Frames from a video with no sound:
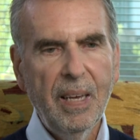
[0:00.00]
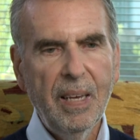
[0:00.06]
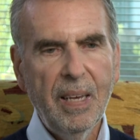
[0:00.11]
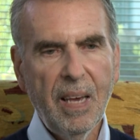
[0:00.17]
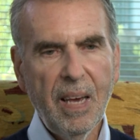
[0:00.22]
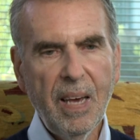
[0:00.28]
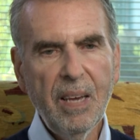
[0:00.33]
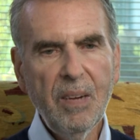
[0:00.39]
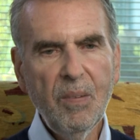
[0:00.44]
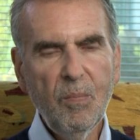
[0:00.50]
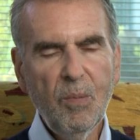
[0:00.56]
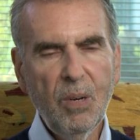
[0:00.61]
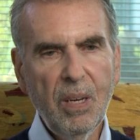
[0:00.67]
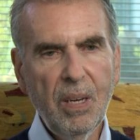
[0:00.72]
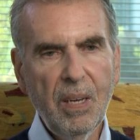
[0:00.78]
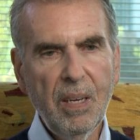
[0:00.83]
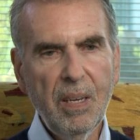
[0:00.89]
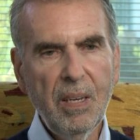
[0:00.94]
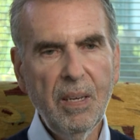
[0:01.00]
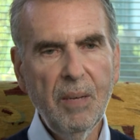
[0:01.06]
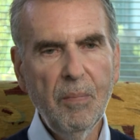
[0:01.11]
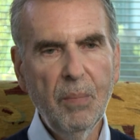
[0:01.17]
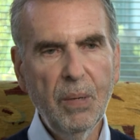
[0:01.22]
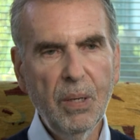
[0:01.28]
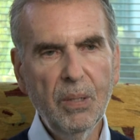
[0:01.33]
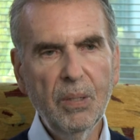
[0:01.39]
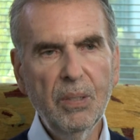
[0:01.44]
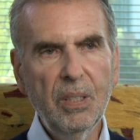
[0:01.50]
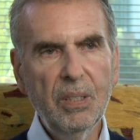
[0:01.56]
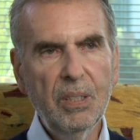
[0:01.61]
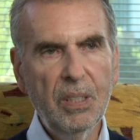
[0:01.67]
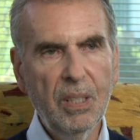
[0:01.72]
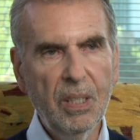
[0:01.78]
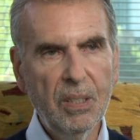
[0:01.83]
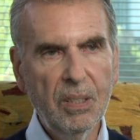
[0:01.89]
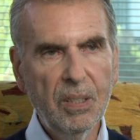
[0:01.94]
Can we build a
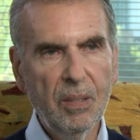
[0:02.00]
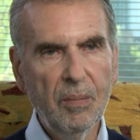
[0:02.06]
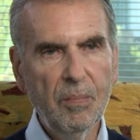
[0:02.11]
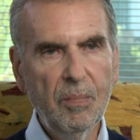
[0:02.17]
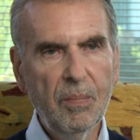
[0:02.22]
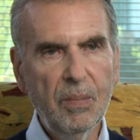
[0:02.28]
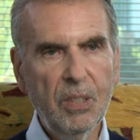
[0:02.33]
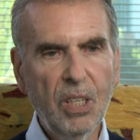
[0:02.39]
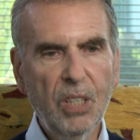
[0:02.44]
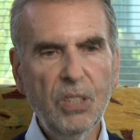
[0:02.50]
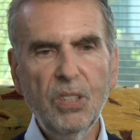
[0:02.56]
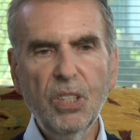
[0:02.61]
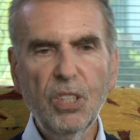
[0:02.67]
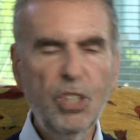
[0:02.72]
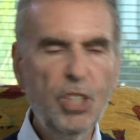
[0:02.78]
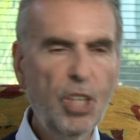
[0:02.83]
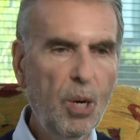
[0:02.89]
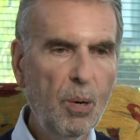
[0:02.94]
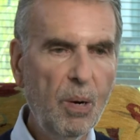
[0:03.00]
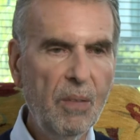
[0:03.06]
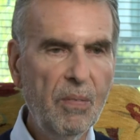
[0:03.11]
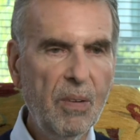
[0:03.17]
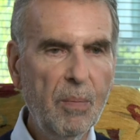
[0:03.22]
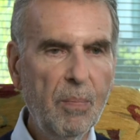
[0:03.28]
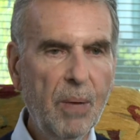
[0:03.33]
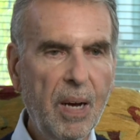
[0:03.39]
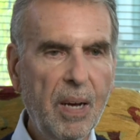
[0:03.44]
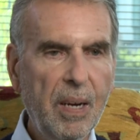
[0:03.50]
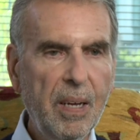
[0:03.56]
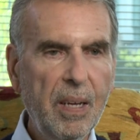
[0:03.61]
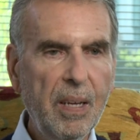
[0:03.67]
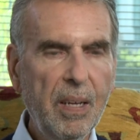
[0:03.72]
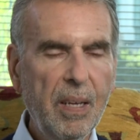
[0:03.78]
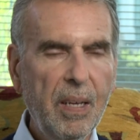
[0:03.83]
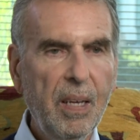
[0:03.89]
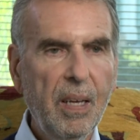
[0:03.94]
system just to show
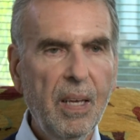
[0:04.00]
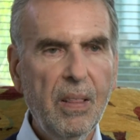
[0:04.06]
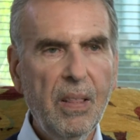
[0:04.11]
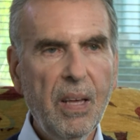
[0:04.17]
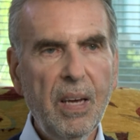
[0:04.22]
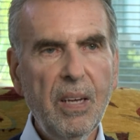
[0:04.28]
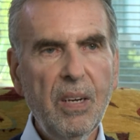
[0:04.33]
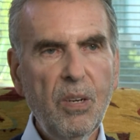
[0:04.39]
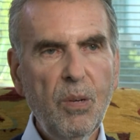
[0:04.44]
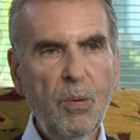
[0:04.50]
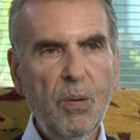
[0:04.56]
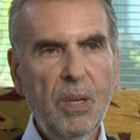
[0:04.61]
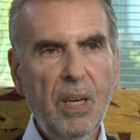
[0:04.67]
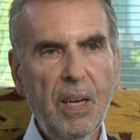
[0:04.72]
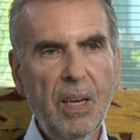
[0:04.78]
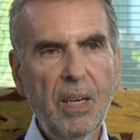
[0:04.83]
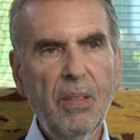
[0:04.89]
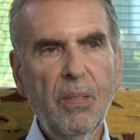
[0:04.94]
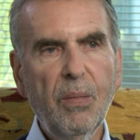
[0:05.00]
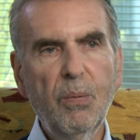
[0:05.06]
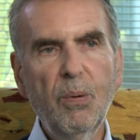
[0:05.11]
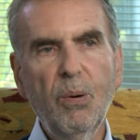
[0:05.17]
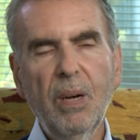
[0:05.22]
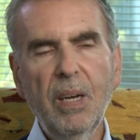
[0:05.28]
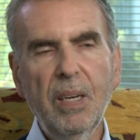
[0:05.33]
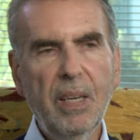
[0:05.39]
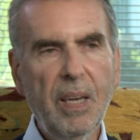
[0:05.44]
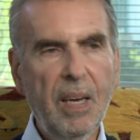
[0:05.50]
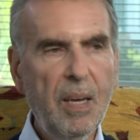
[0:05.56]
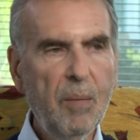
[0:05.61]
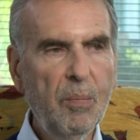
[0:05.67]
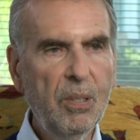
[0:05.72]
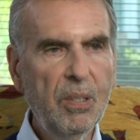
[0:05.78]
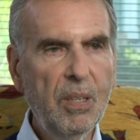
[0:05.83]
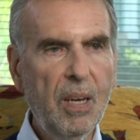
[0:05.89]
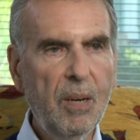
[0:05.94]
everybody that you can, through a
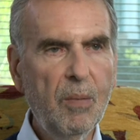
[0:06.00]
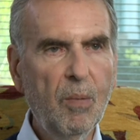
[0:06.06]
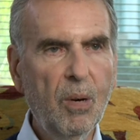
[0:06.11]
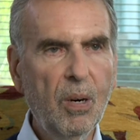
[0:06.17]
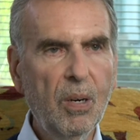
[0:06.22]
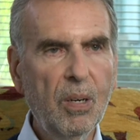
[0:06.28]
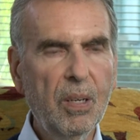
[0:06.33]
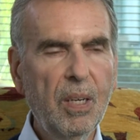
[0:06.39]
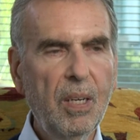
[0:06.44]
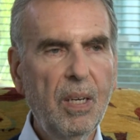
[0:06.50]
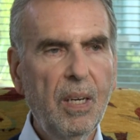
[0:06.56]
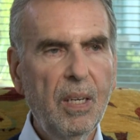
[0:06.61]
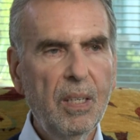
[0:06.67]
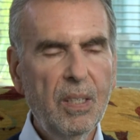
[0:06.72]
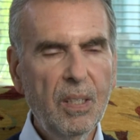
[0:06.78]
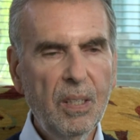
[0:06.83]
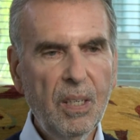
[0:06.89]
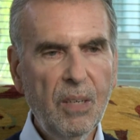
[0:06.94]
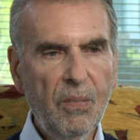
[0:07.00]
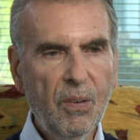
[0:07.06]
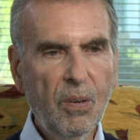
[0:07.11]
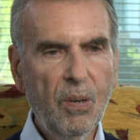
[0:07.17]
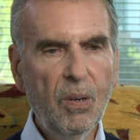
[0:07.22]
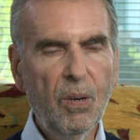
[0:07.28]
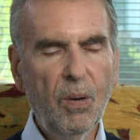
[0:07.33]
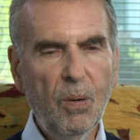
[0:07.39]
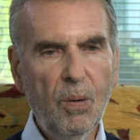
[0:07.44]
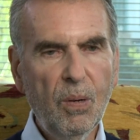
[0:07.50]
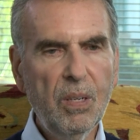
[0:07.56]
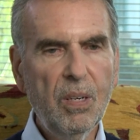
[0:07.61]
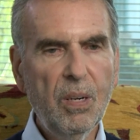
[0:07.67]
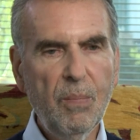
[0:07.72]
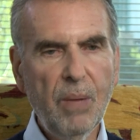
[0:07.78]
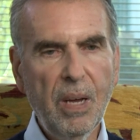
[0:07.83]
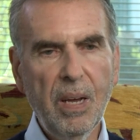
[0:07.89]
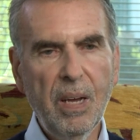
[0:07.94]
cable network, deliver on
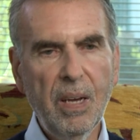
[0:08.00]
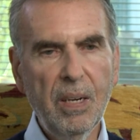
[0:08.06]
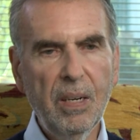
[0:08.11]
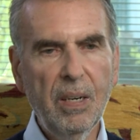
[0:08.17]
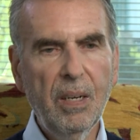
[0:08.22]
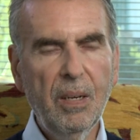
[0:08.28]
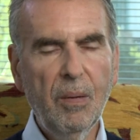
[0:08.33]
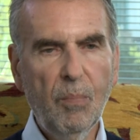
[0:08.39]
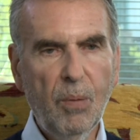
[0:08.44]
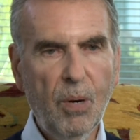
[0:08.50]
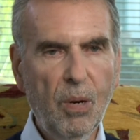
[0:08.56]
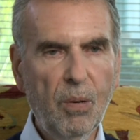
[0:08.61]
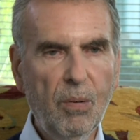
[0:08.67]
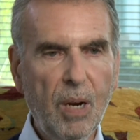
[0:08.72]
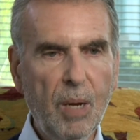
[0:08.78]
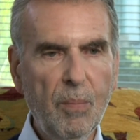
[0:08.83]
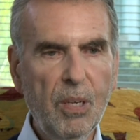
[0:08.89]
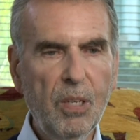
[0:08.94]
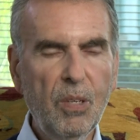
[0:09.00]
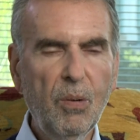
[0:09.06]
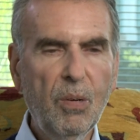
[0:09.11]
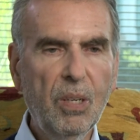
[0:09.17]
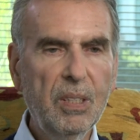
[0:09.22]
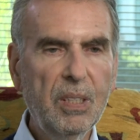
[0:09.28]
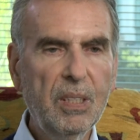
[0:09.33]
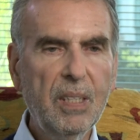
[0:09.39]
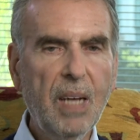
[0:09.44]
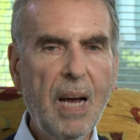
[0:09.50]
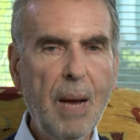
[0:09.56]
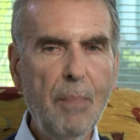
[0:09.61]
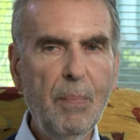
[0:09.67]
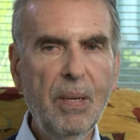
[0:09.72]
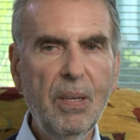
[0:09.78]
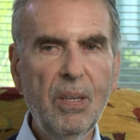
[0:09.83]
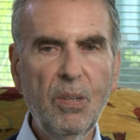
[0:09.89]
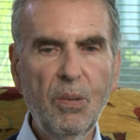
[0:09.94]
demand programming? You could stop
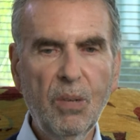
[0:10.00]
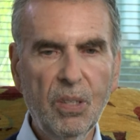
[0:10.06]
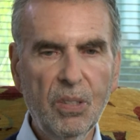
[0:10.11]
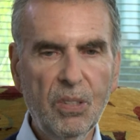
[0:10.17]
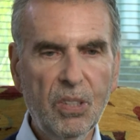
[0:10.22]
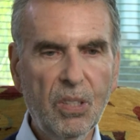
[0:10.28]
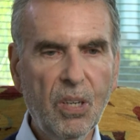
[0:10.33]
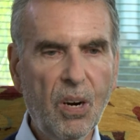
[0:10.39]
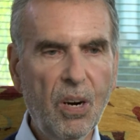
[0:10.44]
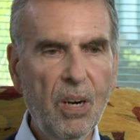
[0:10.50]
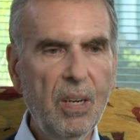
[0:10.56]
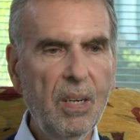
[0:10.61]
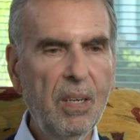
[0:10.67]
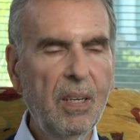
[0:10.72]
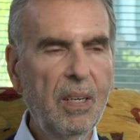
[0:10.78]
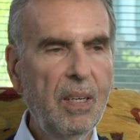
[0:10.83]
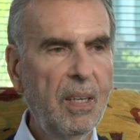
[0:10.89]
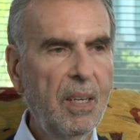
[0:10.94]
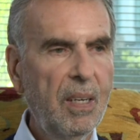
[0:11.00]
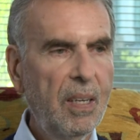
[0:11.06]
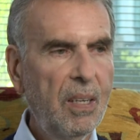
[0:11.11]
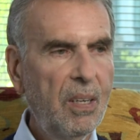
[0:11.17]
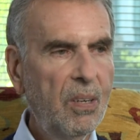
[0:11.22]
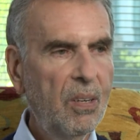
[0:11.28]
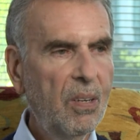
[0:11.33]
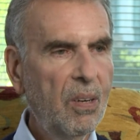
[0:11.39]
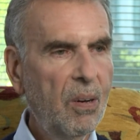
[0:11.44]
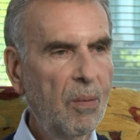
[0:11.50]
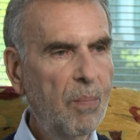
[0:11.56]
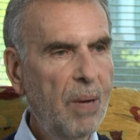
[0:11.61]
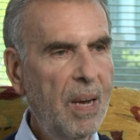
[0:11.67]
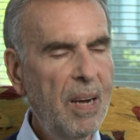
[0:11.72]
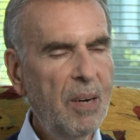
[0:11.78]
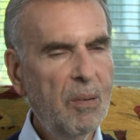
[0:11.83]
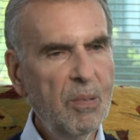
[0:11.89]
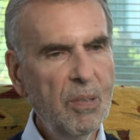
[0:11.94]
it, you could start it, you can go
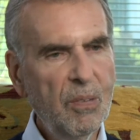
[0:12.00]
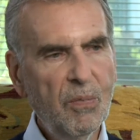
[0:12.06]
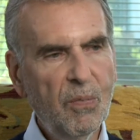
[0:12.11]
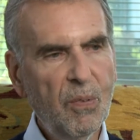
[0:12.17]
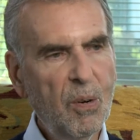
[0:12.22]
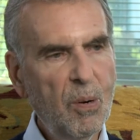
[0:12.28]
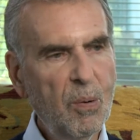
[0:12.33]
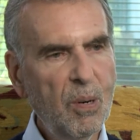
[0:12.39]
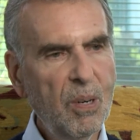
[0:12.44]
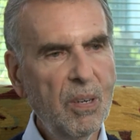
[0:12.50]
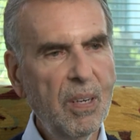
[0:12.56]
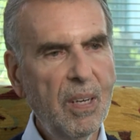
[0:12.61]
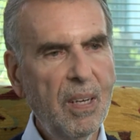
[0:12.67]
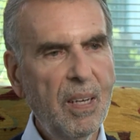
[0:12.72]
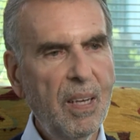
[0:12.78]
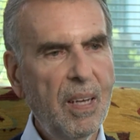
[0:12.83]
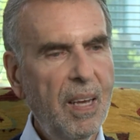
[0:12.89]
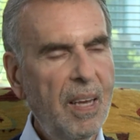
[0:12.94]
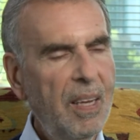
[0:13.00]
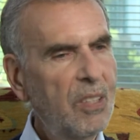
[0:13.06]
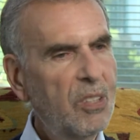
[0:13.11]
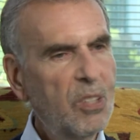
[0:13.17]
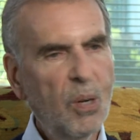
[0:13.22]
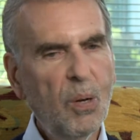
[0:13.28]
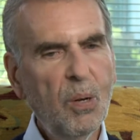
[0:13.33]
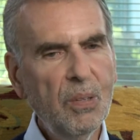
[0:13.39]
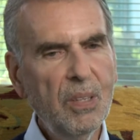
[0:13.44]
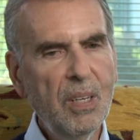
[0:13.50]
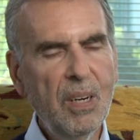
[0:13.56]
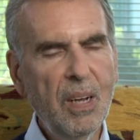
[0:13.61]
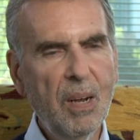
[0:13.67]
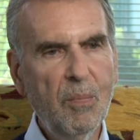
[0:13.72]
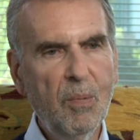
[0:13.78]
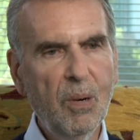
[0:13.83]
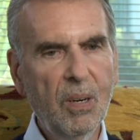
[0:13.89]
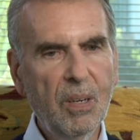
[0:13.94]
backward, forward, and it's all in the
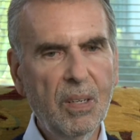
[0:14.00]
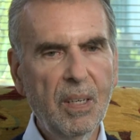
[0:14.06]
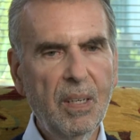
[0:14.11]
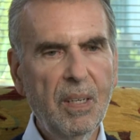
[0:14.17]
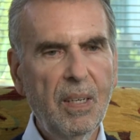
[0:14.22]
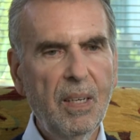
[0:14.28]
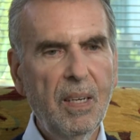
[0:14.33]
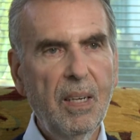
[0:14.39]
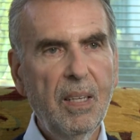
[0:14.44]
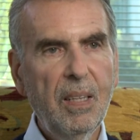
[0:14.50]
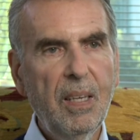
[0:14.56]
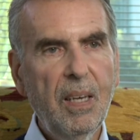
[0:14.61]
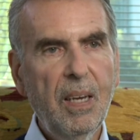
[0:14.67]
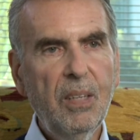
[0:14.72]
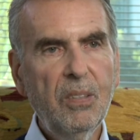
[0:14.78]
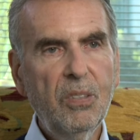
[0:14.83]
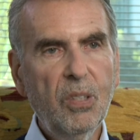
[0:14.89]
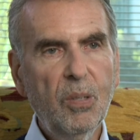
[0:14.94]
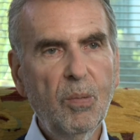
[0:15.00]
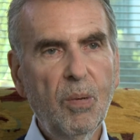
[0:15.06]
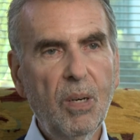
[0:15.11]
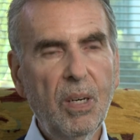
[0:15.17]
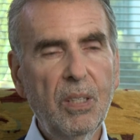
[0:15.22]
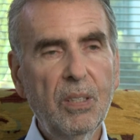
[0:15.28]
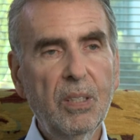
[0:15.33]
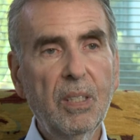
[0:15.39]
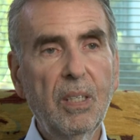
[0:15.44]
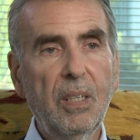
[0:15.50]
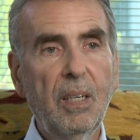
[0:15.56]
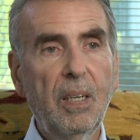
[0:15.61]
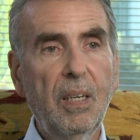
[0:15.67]
network. The answer was